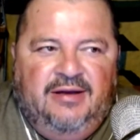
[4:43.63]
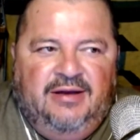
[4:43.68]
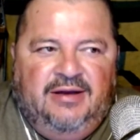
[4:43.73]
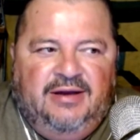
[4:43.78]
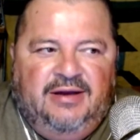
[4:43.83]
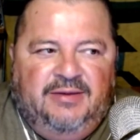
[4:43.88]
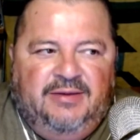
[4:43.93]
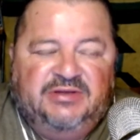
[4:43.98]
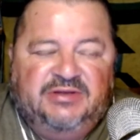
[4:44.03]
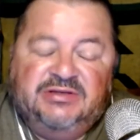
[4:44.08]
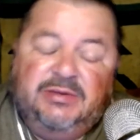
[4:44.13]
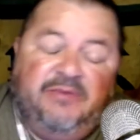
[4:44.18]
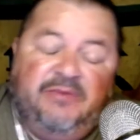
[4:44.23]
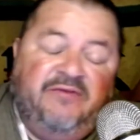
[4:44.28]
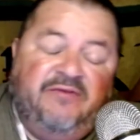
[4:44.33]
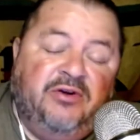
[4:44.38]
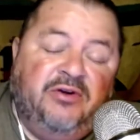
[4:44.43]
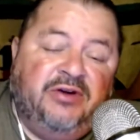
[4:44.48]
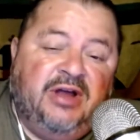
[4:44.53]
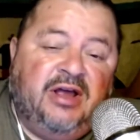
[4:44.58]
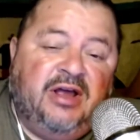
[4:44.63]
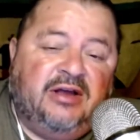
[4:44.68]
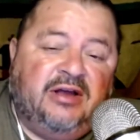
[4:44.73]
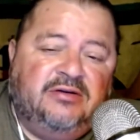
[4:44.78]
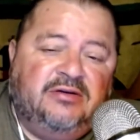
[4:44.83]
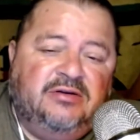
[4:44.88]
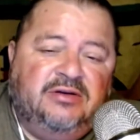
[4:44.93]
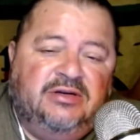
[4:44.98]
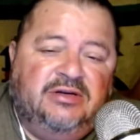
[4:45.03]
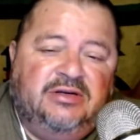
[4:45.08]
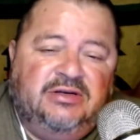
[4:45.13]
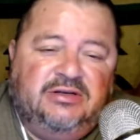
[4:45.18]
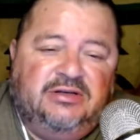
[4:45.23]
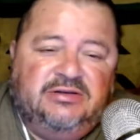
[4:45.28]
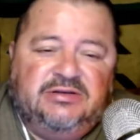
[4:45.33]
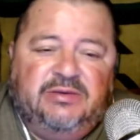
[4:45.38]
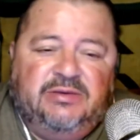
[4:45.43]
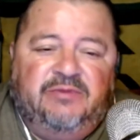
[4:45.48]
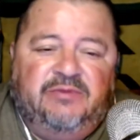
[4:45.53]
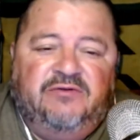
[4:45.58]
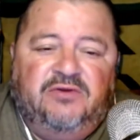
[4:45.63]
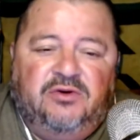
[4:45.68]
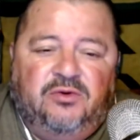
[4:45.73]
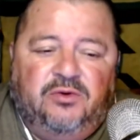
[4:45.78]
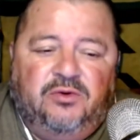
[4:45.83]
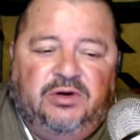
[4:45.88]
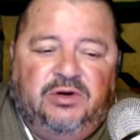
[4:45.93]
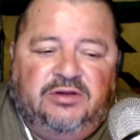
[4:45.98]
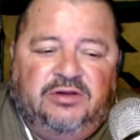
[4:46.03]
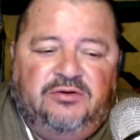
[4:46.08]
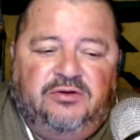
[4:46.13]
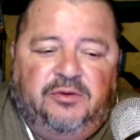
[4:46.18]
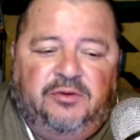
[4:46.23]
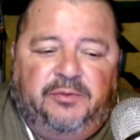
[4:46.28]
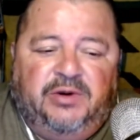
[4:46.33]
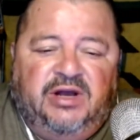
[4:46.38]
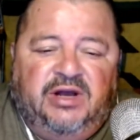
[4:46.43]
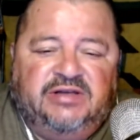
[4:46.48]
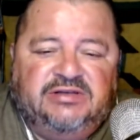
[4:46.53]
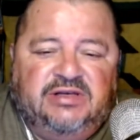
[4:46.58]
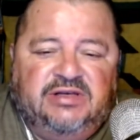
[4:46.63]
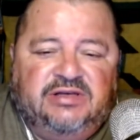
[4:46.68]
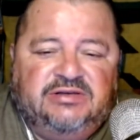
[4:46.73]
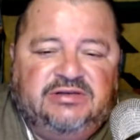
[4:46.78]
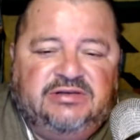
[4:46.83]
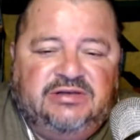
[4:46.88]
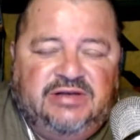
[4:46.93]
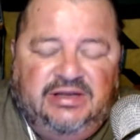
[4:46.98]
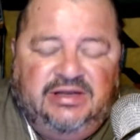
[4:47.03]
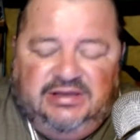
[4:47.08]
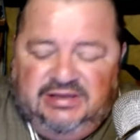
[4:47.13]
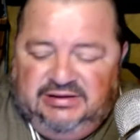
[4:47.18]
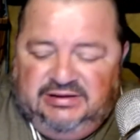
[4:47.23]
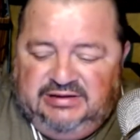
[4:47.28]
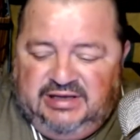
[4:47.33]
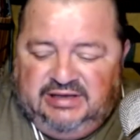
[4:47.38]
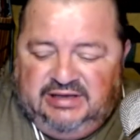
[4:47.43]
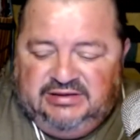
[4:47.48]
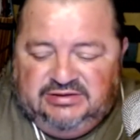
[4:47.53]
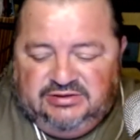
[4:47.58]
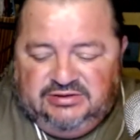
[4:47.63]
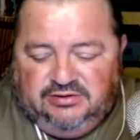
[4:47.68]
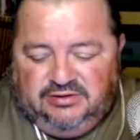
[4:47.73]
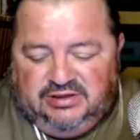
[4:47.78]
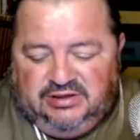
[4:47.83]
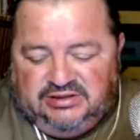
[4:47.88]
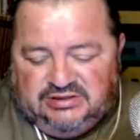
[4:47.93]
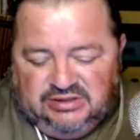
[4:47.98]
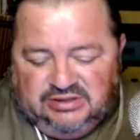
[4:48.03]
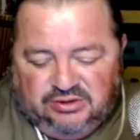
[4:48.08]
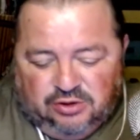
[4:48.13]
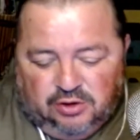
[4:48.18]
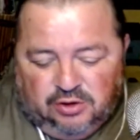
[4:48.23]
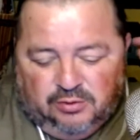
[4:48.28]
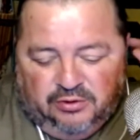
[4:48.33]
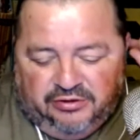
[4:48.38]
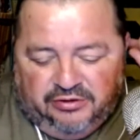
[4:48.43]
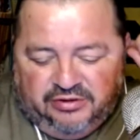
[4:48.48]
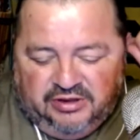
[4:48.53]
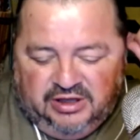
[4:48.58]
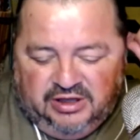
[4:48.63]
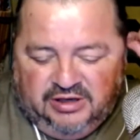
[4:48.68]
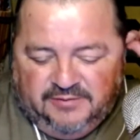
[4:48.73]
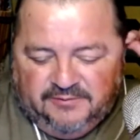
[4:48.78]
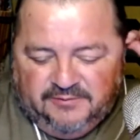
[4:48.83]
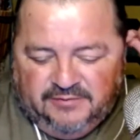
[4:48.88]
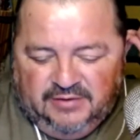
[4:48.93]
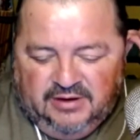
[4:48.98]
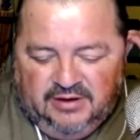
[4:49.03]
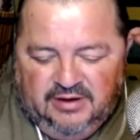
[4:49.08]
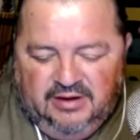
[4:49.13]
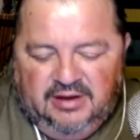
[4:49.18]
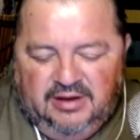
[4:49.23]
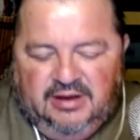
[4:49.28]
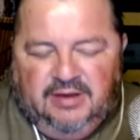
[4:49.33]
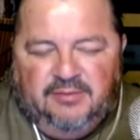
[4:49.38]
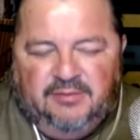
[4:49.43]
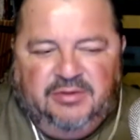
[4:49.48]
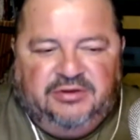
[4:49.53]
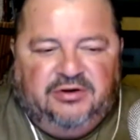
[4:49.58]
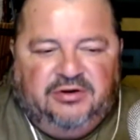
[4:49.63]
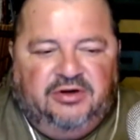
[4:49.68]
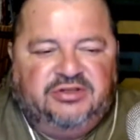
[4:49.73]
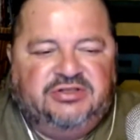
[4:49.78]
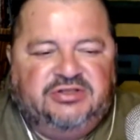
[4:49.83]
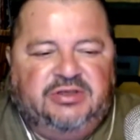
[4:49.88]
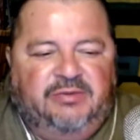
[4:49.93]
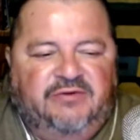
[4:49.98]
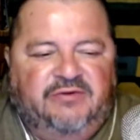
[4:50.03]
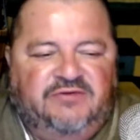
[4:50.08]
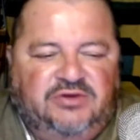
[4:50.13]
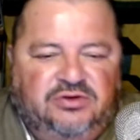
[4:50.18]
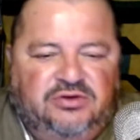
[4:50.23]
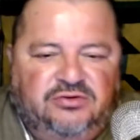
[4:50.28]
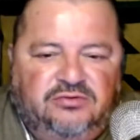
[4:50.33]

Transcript: But some of you are not. And some of you are working through the process. And I get that. So that's a normal thing. But there are some of you